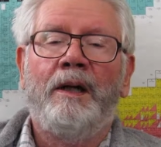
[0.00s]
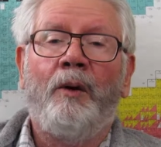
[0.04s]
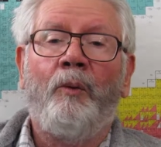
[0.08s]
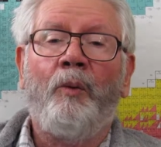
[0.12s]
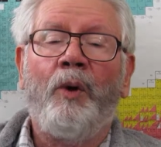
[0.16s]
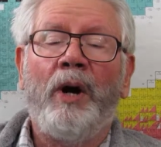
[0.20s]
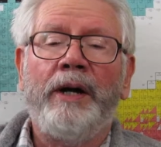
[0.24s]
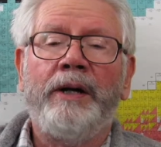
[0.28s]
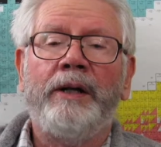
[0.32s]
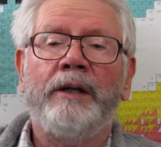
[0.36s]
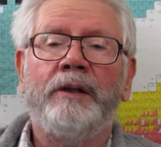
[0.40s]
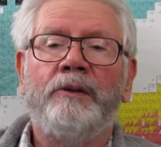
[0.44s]

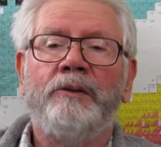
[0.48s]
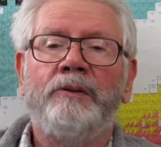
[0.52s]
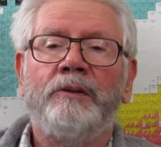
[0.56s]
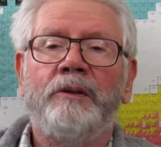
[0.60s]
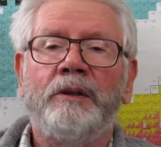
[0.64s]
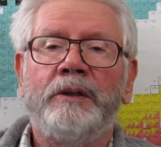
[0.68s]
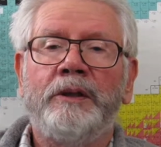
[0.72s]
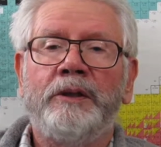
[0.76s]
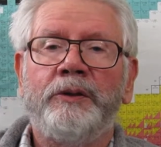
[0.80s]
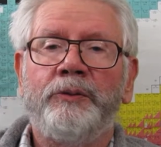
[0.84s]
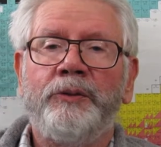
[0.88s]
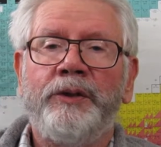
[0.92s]
Why are
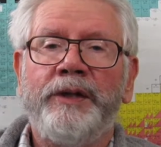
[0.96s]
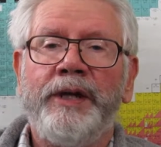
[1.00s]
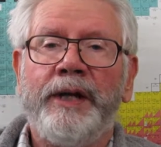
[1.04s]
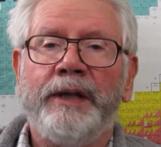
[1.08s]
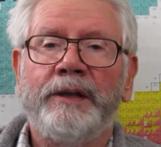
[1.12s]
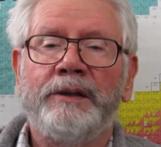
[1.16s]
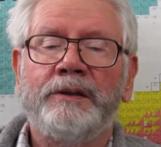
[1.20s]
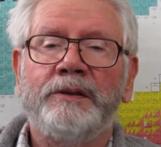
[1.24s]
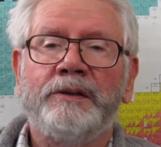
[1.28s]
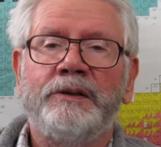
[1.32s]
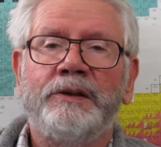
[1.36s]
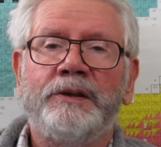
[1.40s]
nuclear
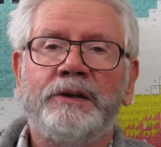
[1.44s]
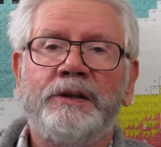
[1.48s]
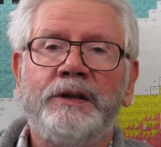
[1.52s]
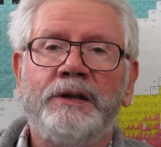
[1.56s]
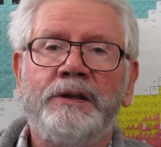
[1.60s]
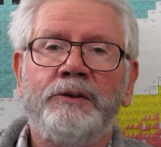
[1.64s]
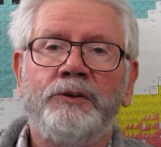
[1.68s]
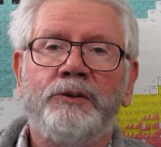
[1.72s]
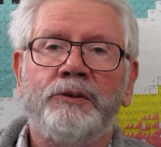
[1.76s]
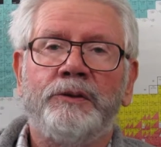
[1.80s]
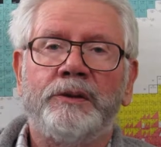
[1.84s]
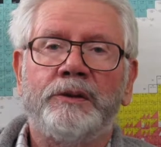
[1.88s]
reactors
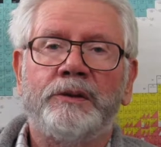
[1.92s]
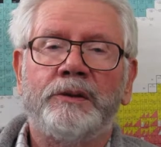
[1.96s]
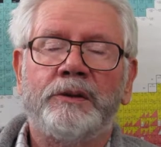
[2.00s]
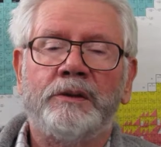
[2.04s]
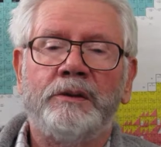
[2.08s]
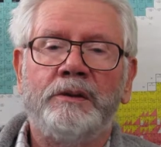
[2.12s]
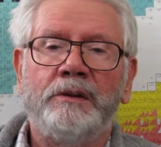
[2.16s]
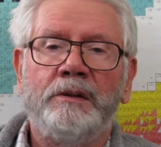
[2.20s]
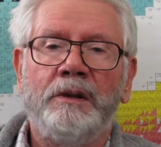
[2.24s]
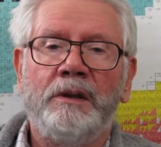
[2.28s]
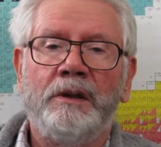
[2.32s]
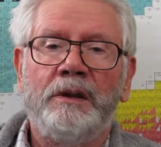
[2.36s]
dangerous?